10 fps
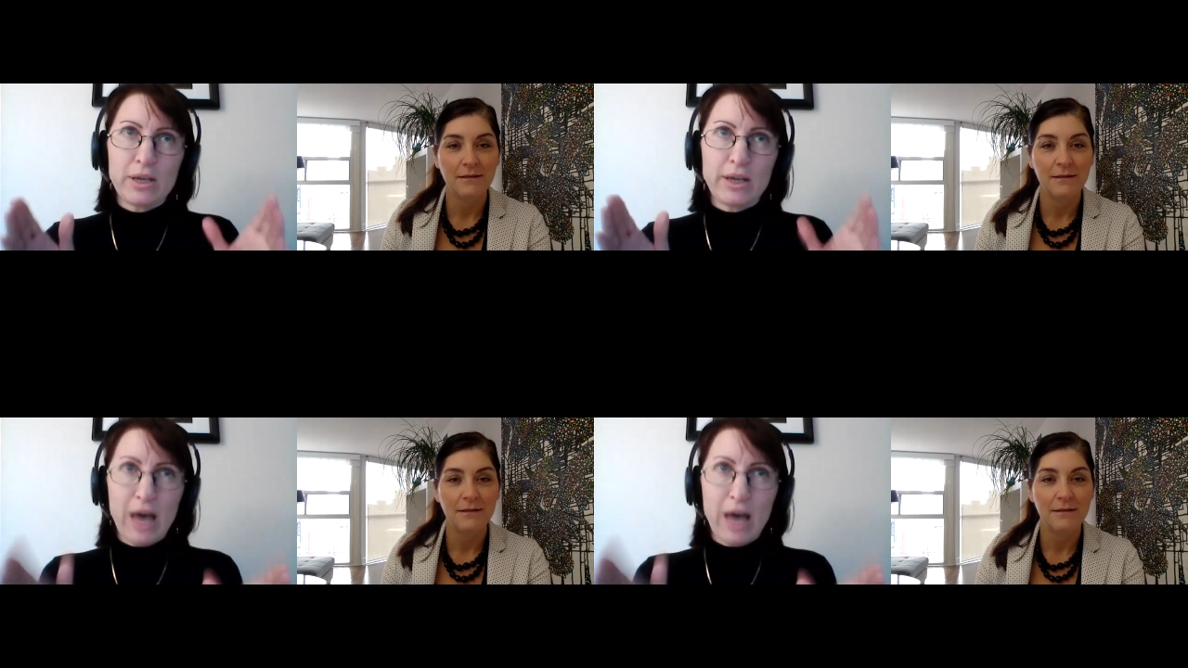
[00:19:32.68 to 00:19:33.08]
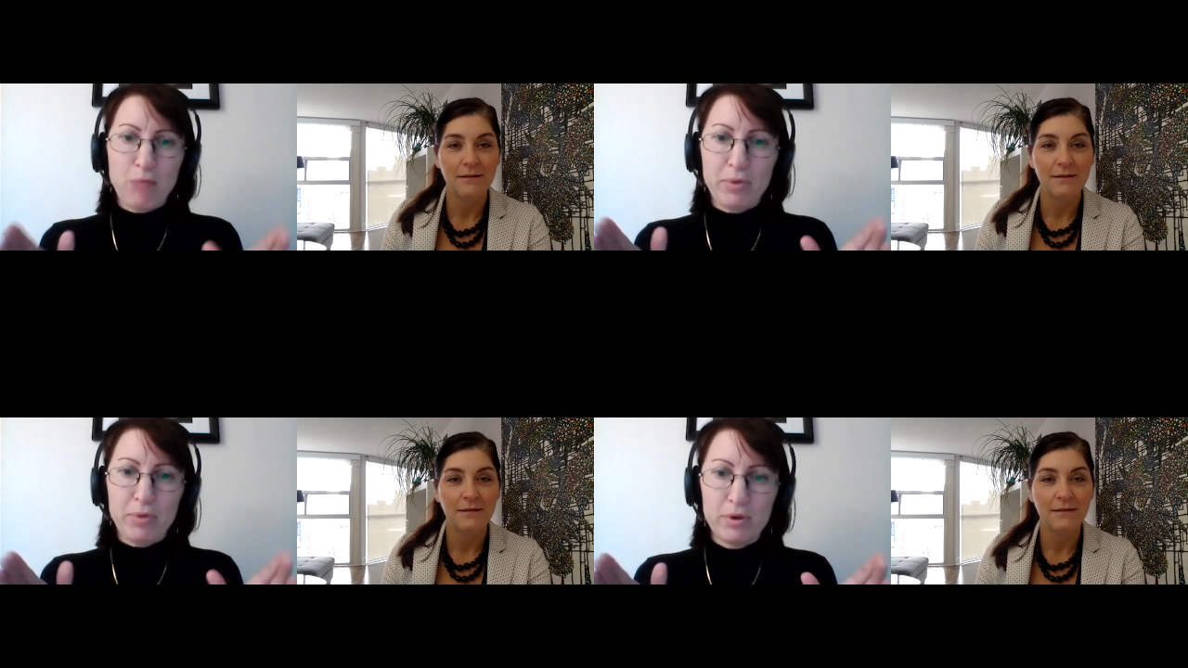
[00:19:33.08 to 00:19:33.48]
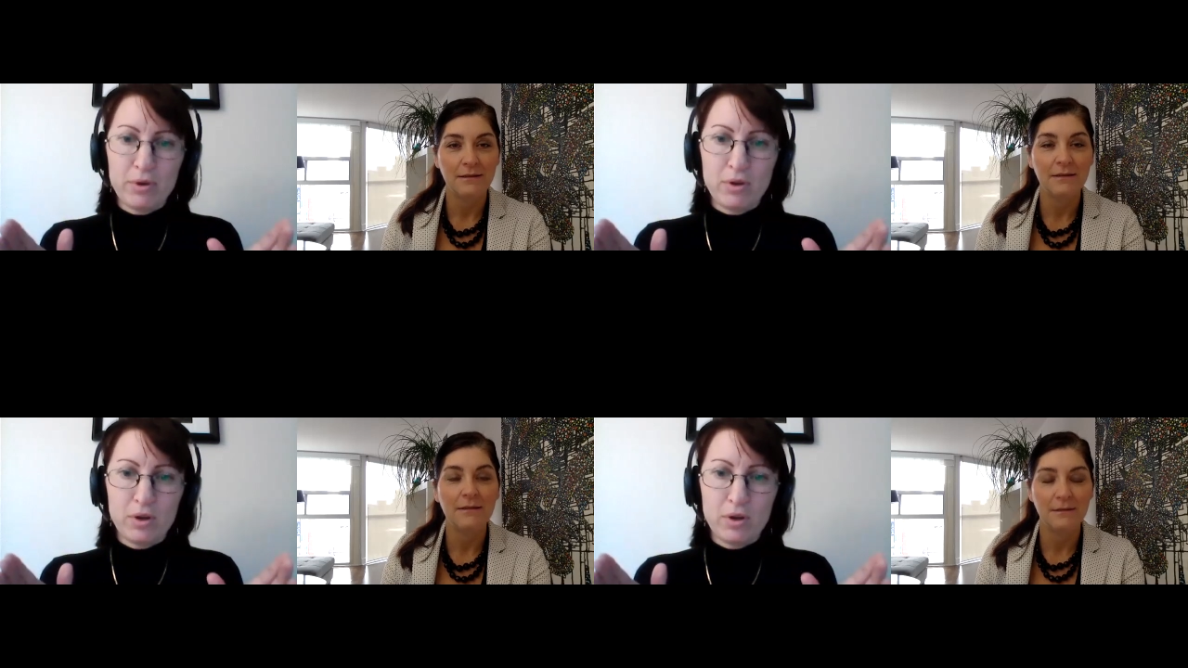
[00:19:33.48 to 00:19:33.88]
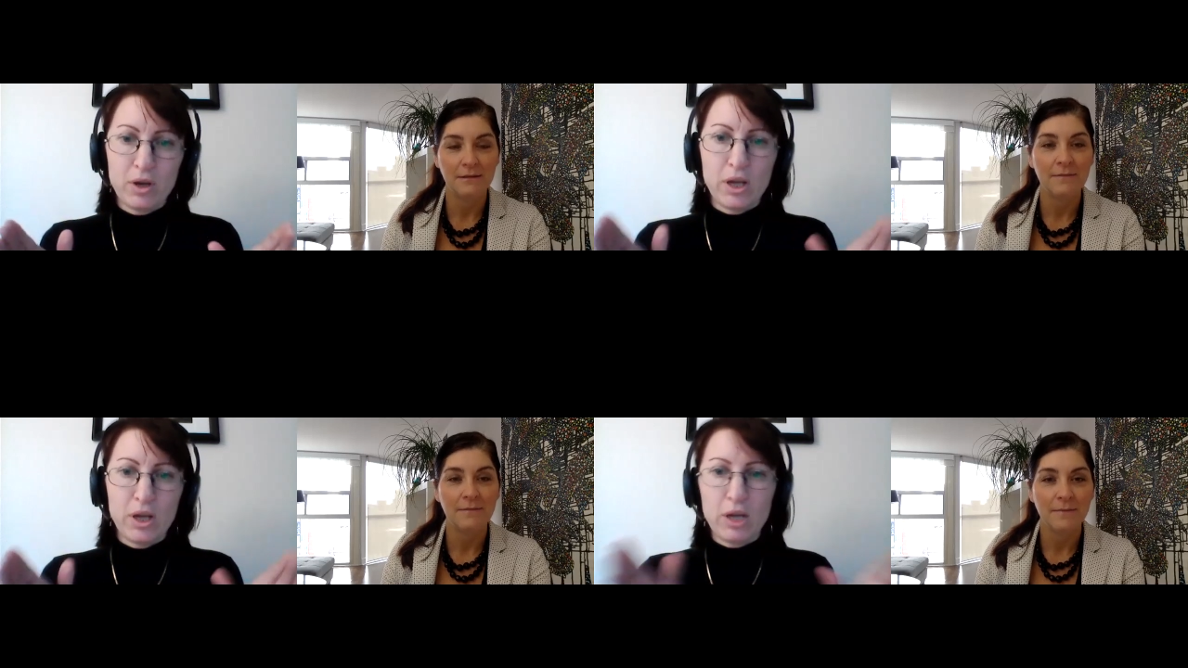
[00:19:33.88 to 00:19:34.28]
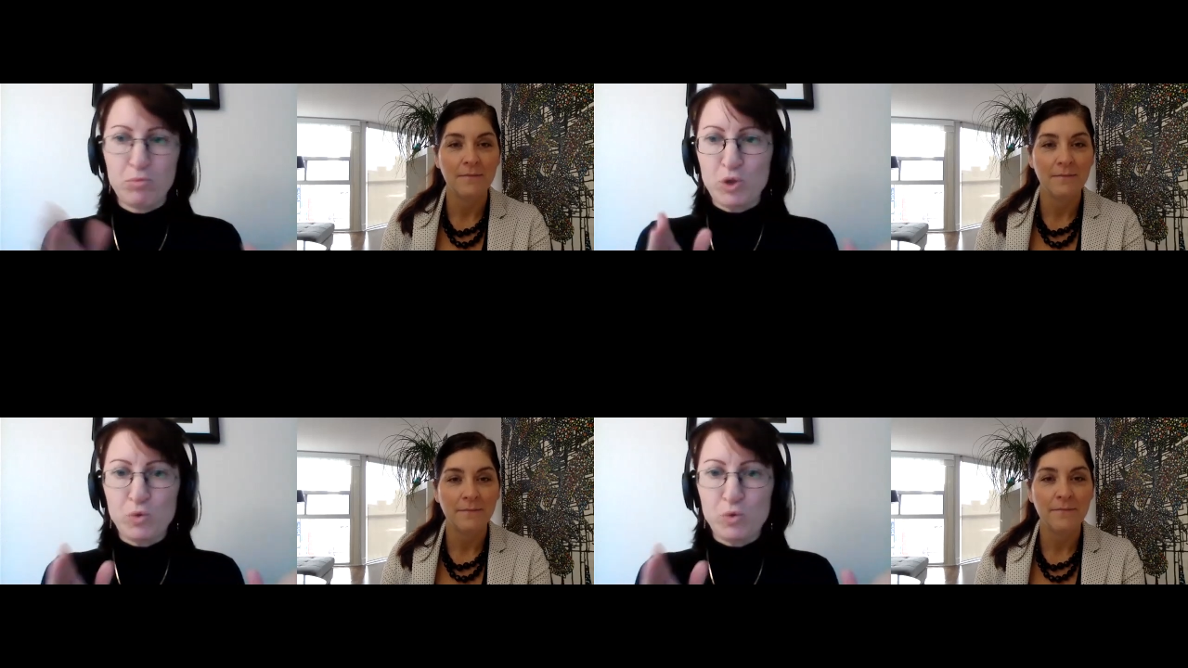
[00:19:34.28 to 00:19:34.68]
Speaker 1: gap in
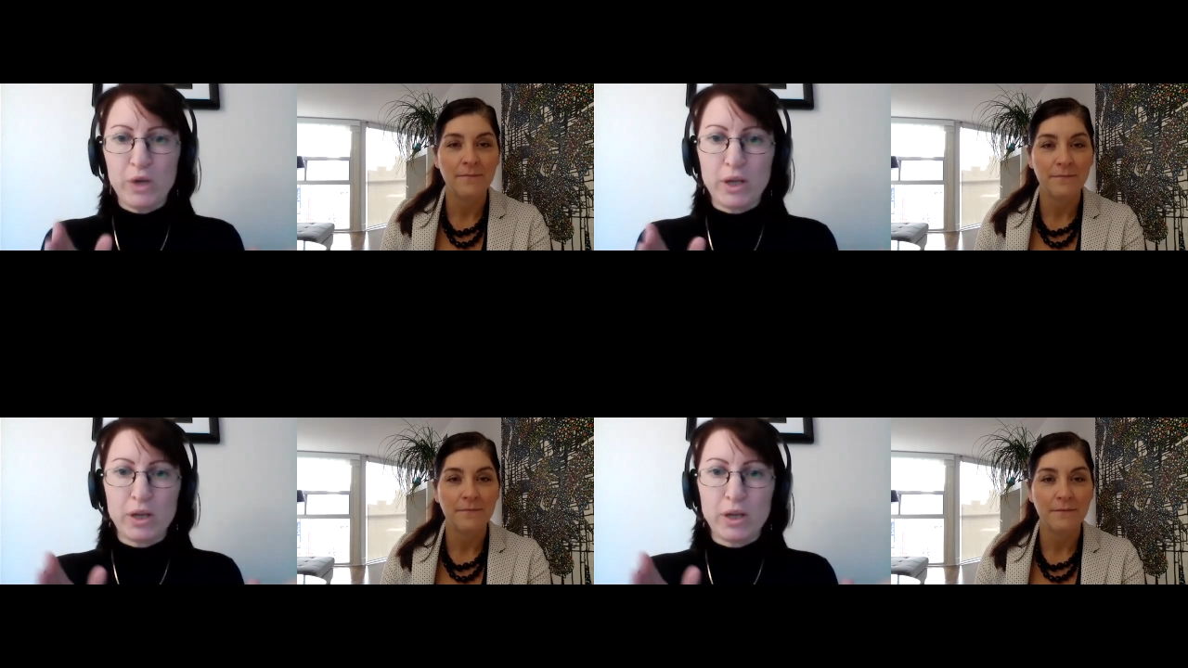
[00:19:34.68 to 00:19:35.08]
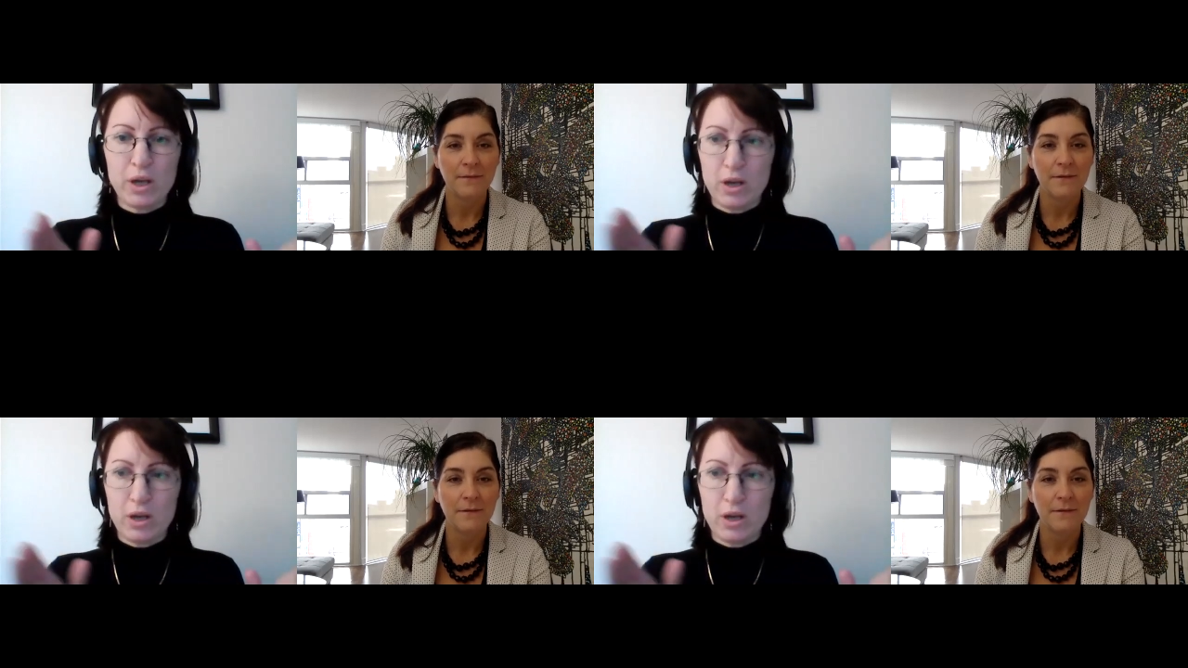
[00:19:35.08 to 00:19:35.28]
between